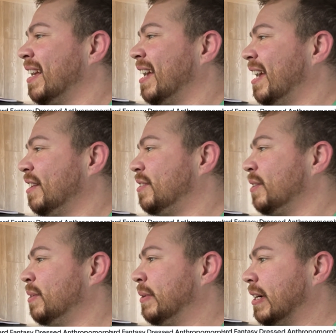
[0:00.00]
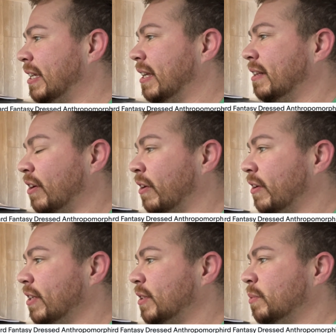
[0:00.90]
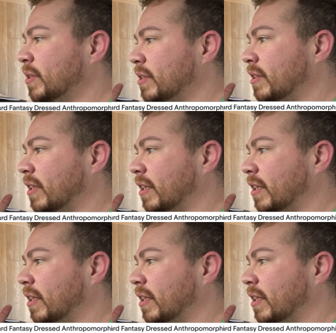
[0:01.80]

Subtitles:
And so again, the artist was